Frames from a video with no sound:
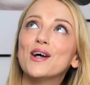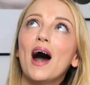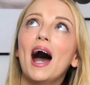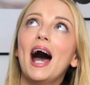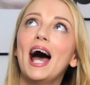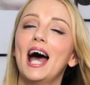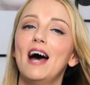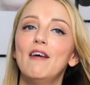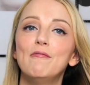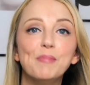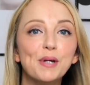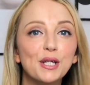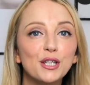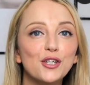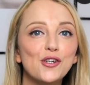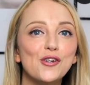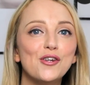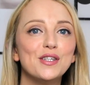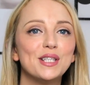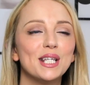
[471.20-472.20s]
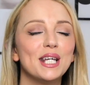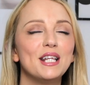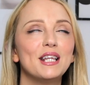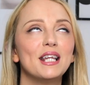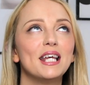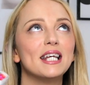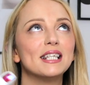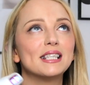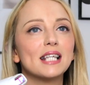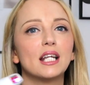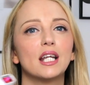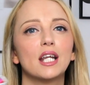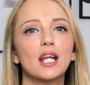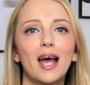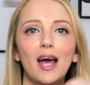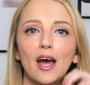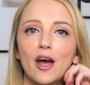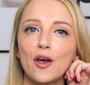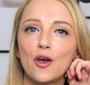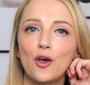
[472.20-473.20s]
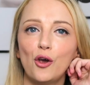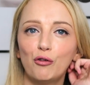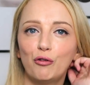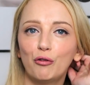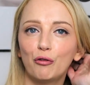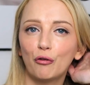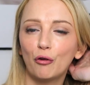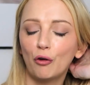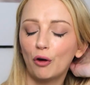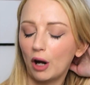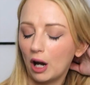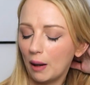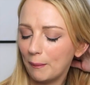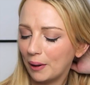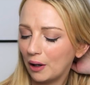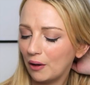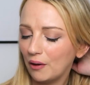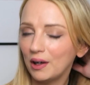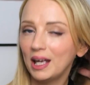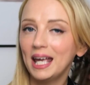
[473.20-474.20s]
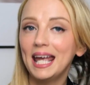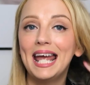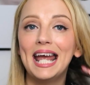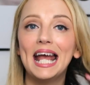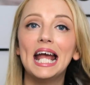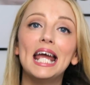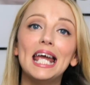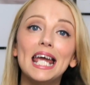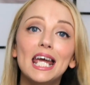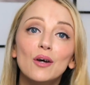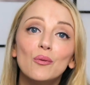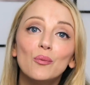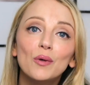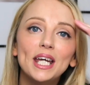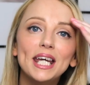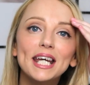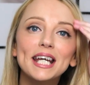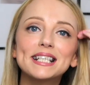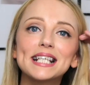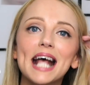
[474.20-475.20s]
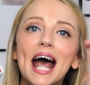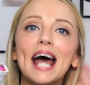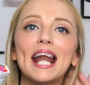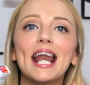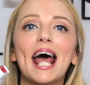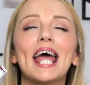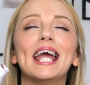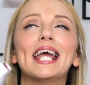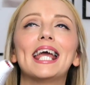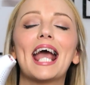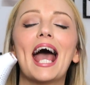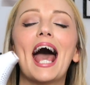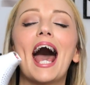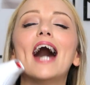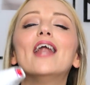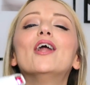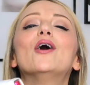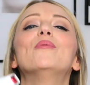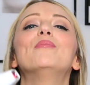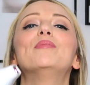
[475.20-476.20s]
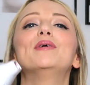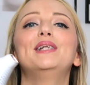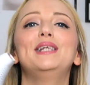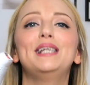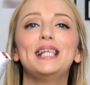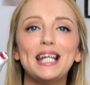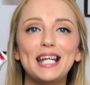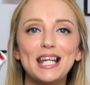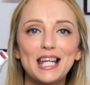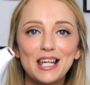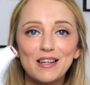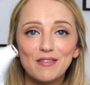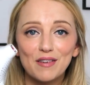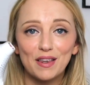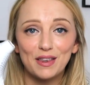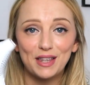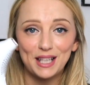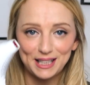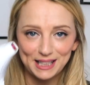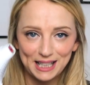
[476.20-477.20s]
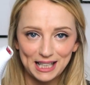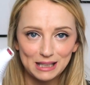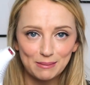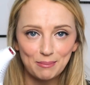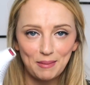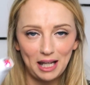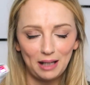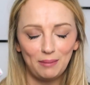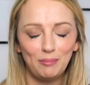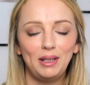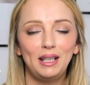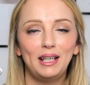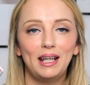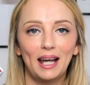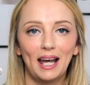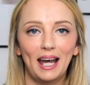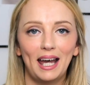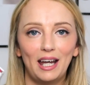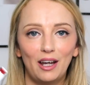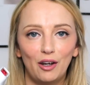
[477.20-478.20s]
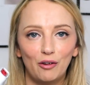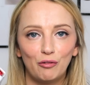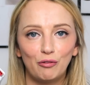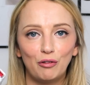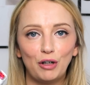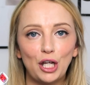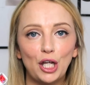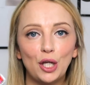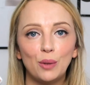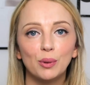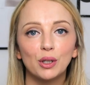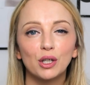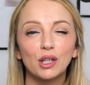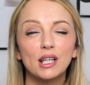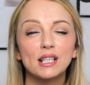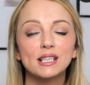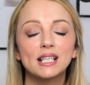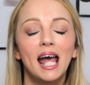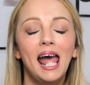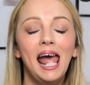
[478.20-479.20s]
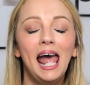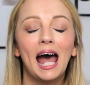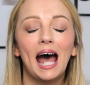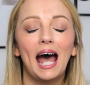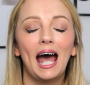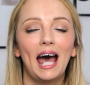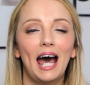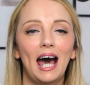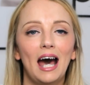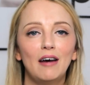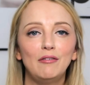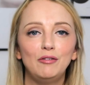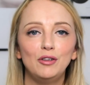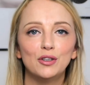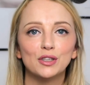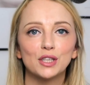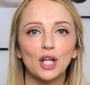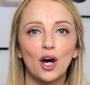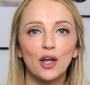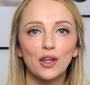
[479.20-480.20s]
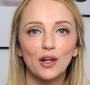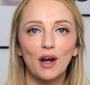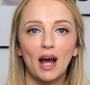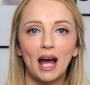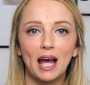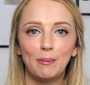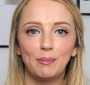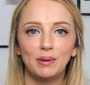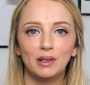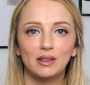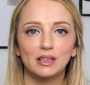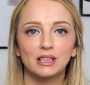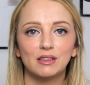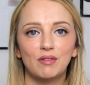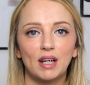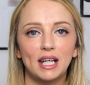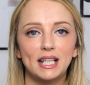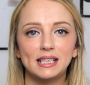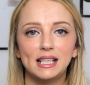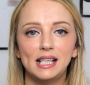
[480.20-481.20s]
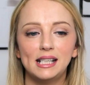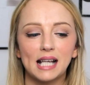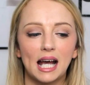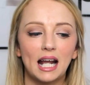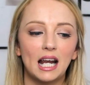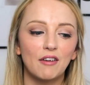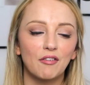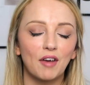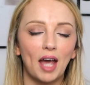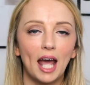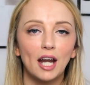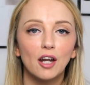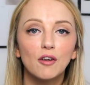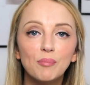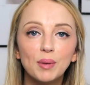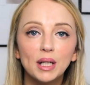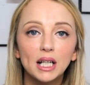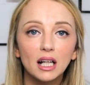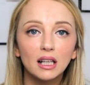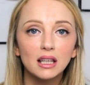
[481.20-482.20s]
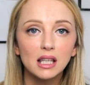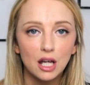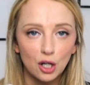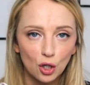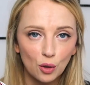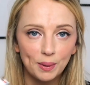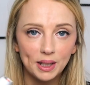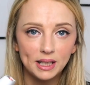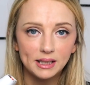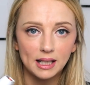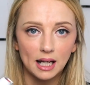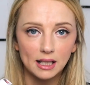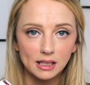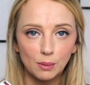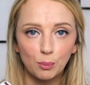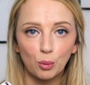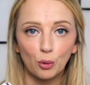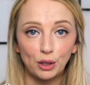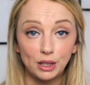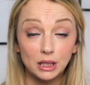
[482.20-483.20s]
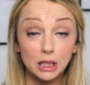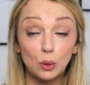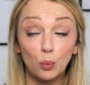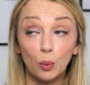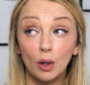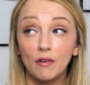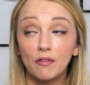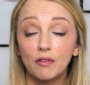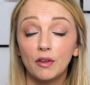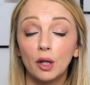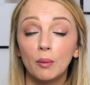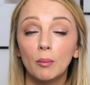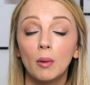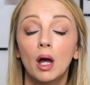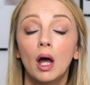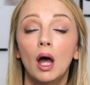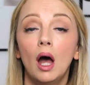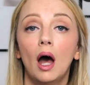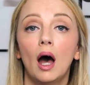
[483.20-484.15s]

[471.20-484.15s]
So I have been using this now for about 8 weeks, and I cannot believe this has made me hair free, because I have used other IPL devices and I've kind of been a little bit disappointed with them.